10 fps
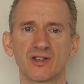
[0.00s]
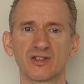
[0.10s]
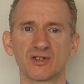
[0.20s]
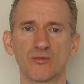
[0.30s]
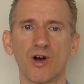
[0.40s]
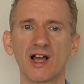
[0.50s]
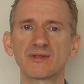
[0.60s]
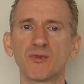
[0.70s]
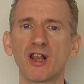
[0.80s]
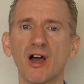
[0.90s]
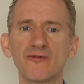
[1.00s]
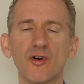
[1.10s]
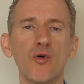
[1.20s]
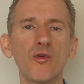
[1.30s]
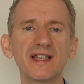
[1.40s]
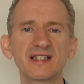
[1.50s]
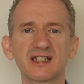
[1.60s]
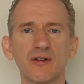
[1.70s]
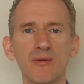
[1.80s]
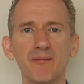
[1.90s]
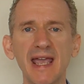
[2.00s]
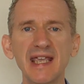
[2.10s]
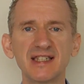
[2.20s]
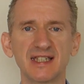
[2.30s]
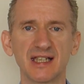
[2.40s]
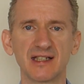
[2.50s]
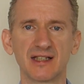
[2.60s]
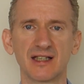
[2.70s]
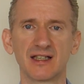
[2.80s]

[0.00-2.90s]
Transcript: So why is my life always so amazing